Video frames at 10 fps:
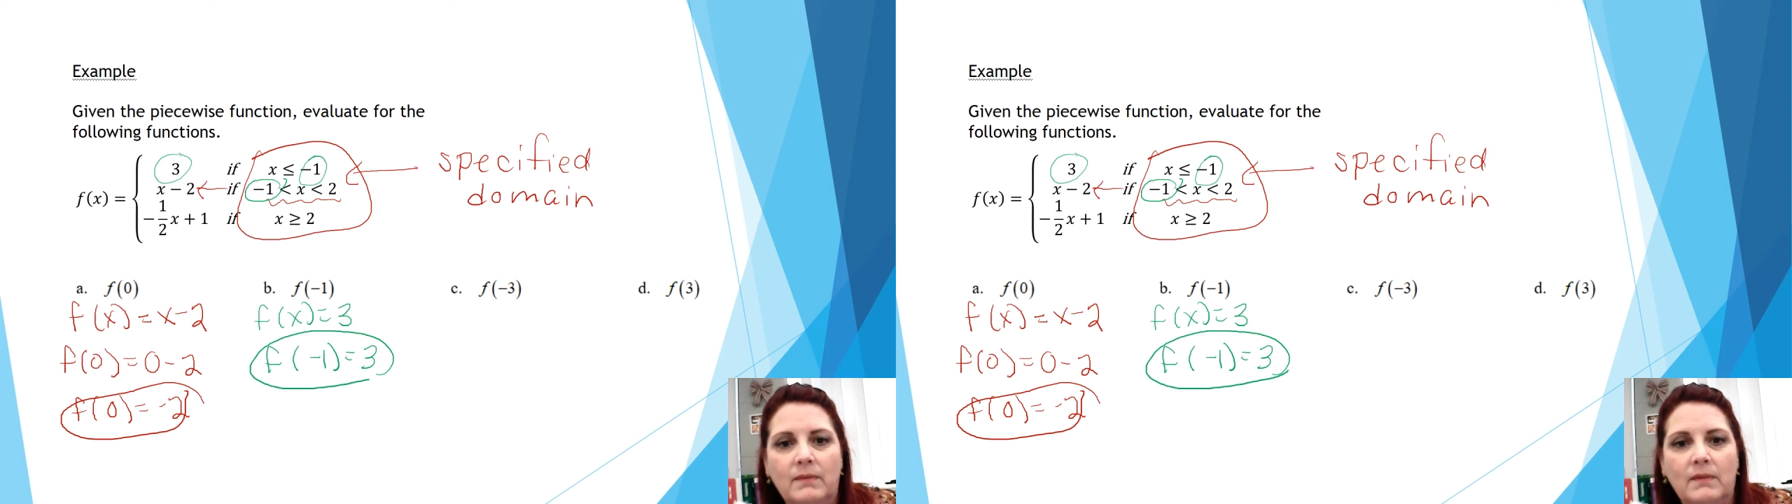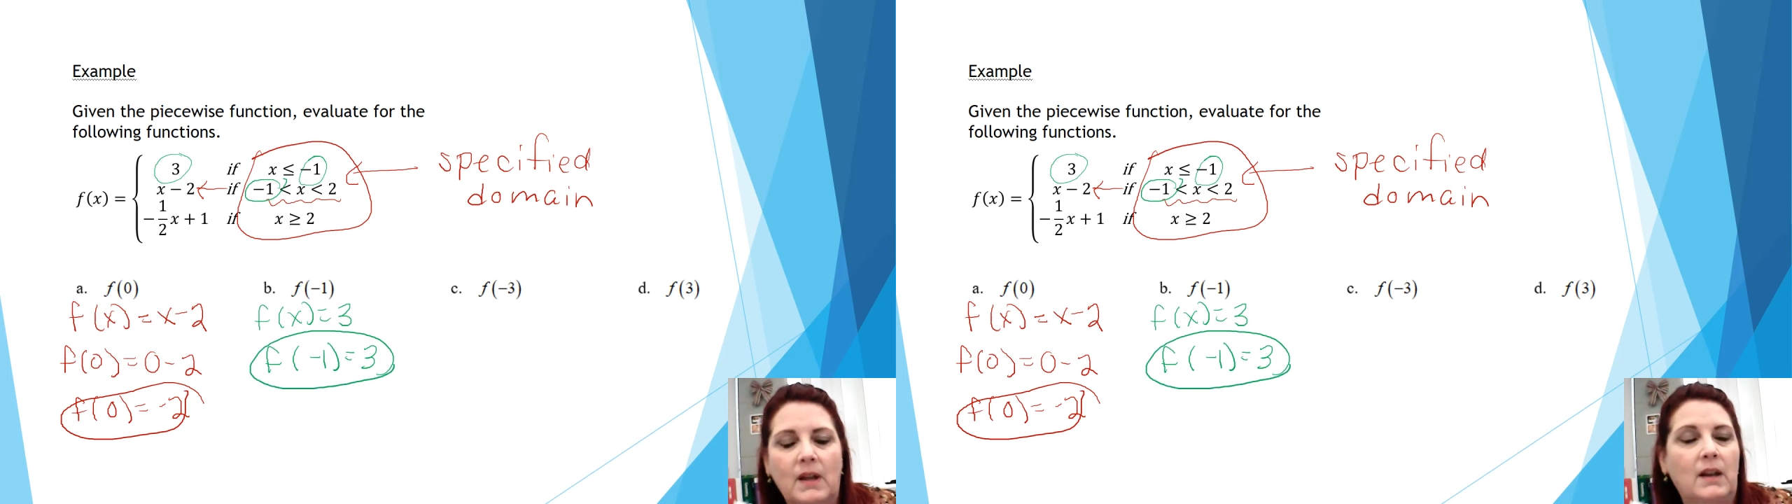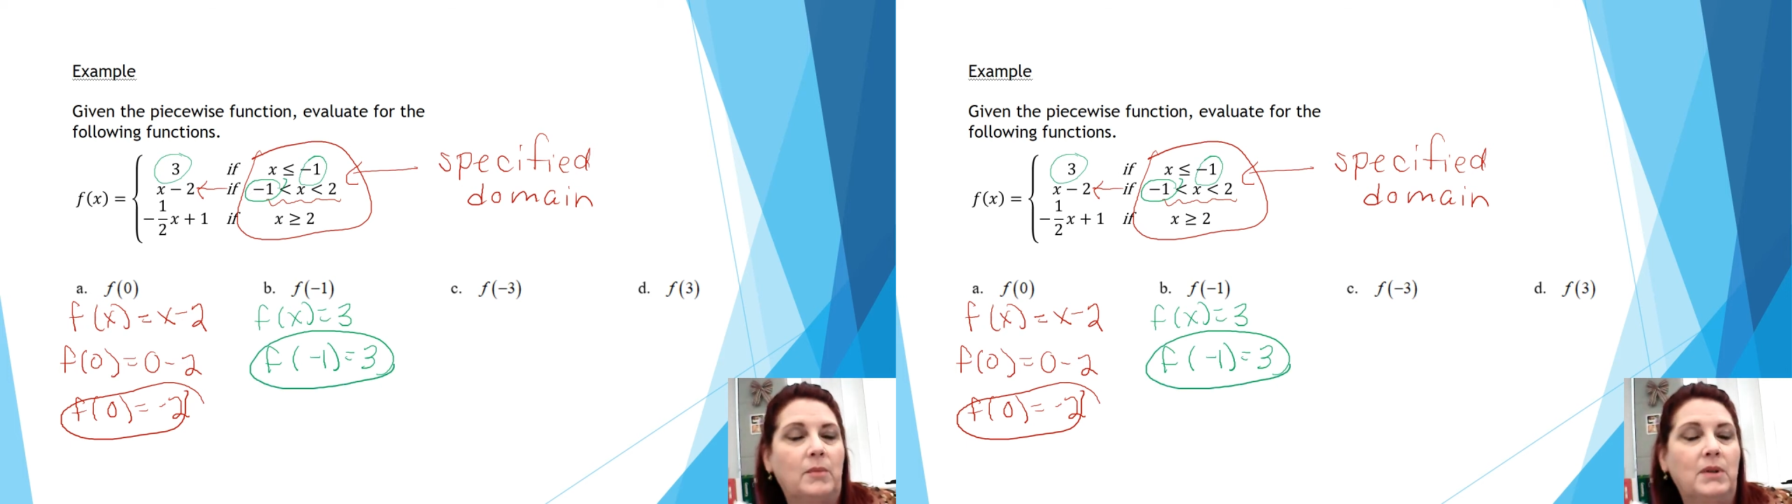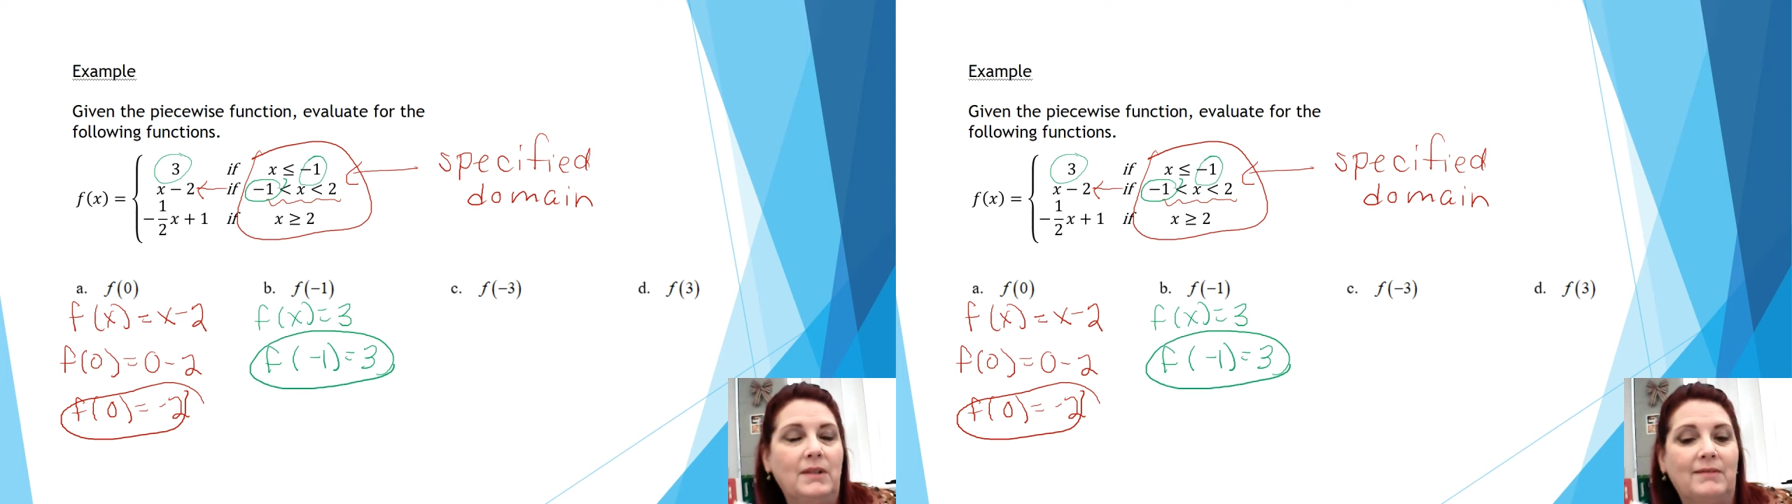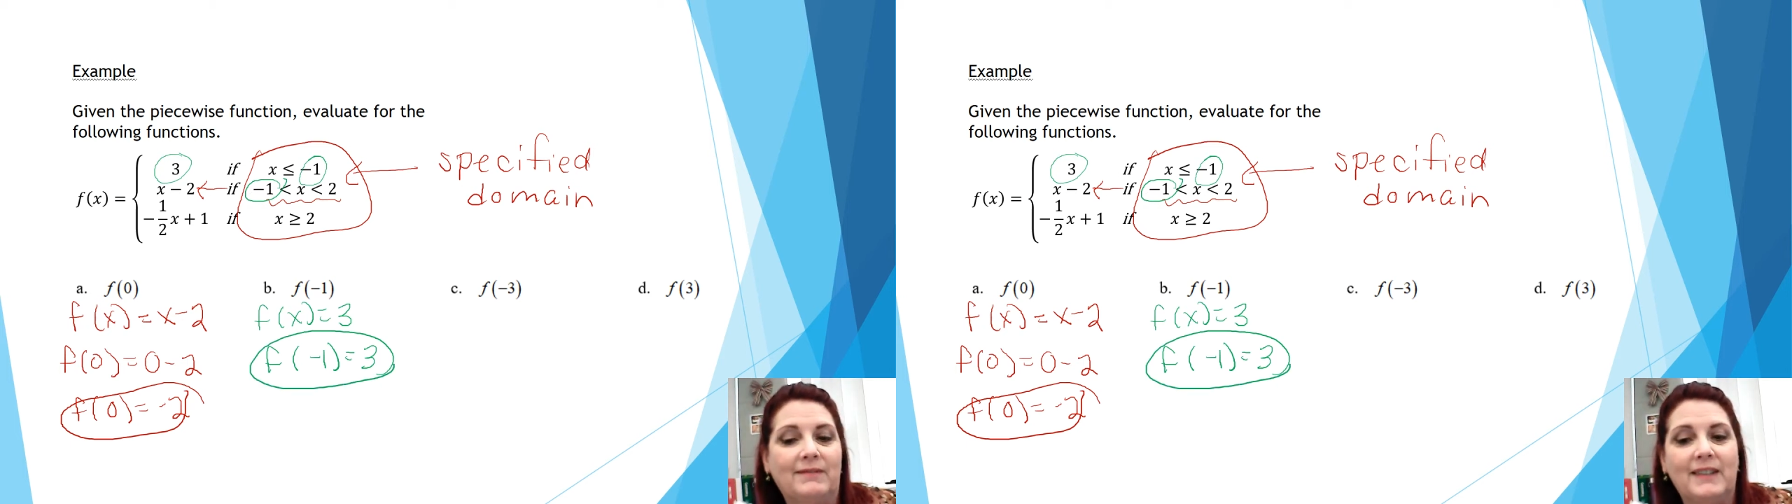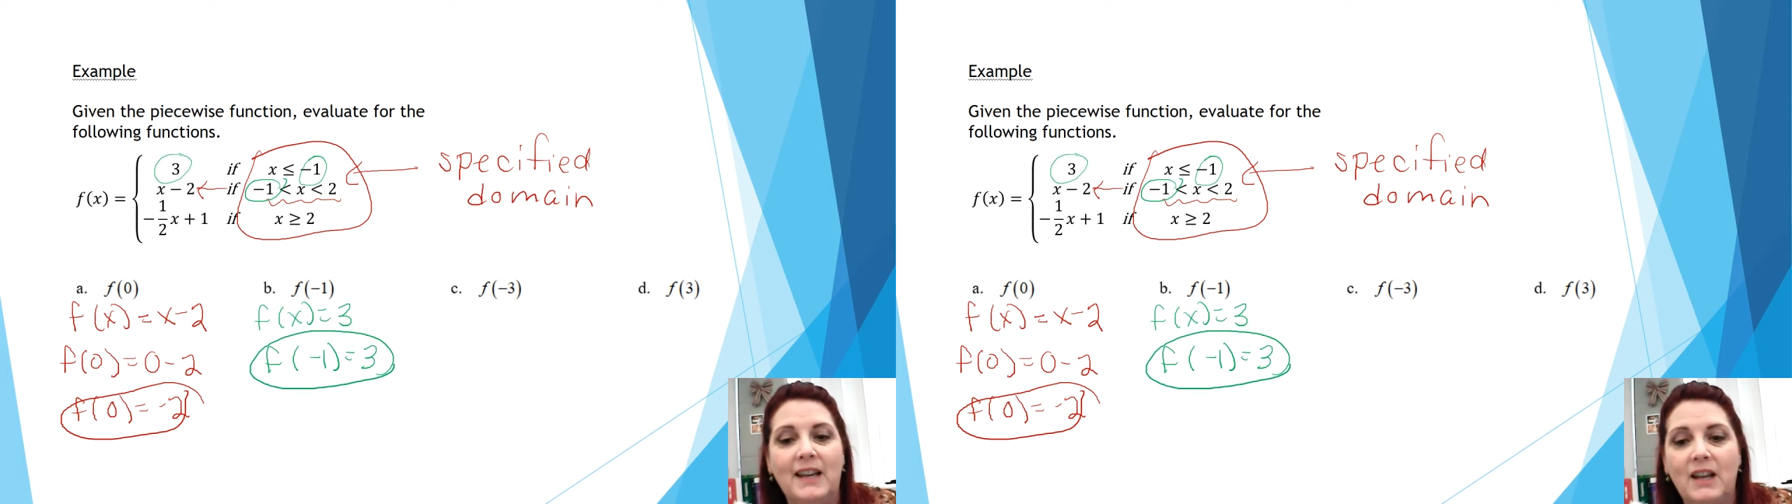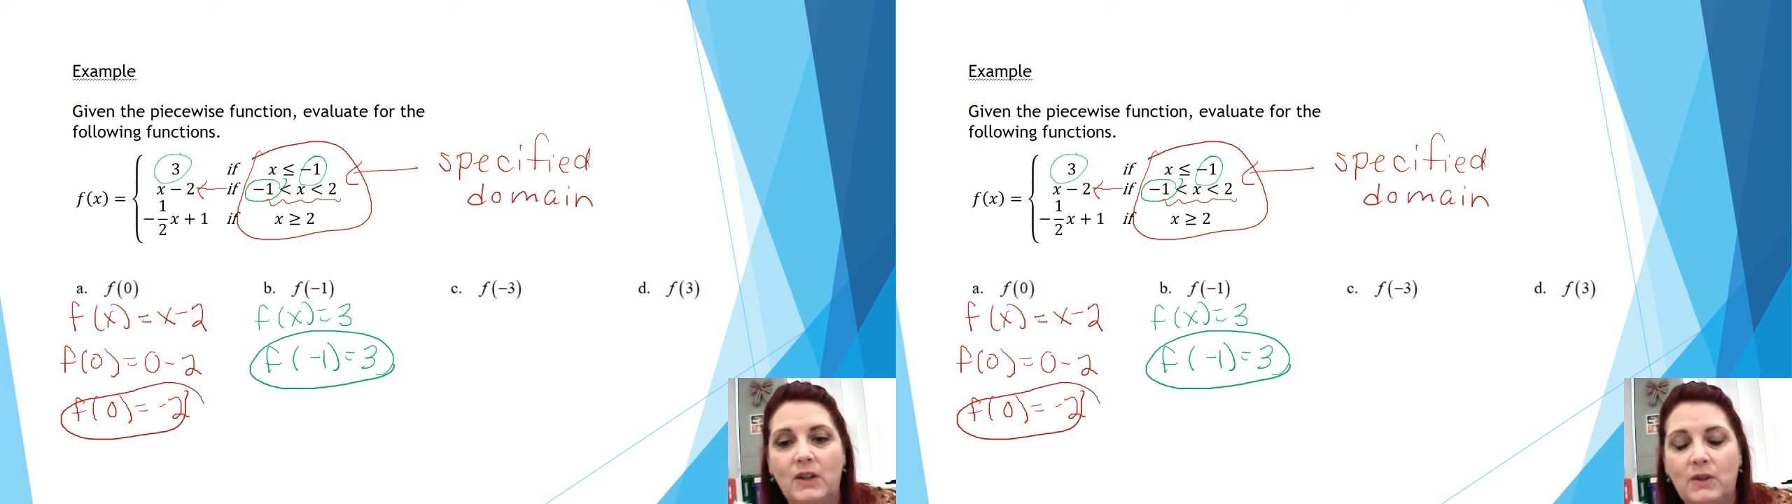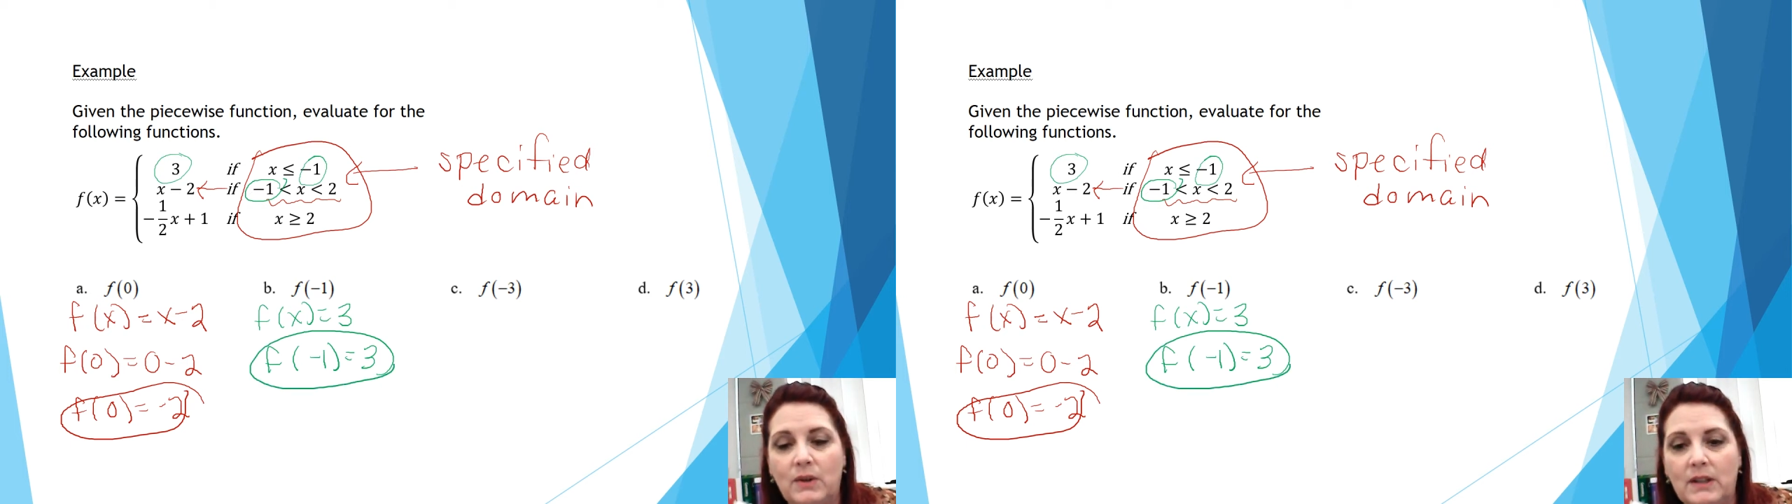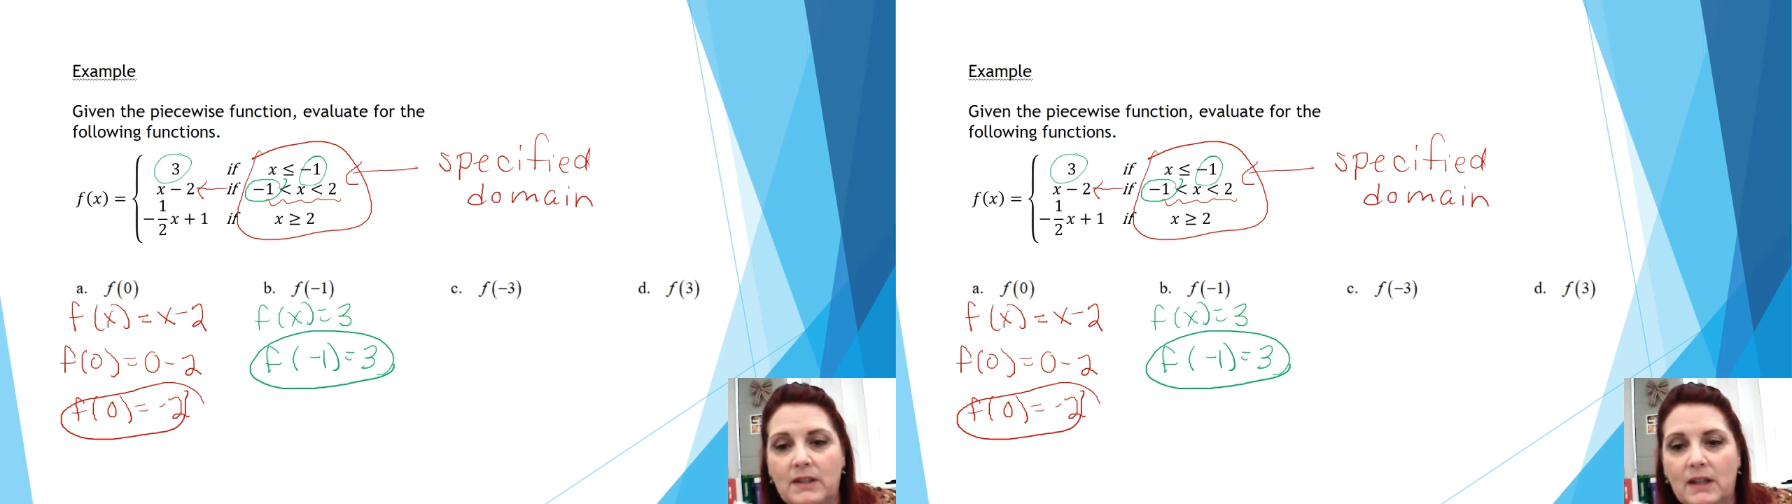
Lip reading: And I'm done. So let's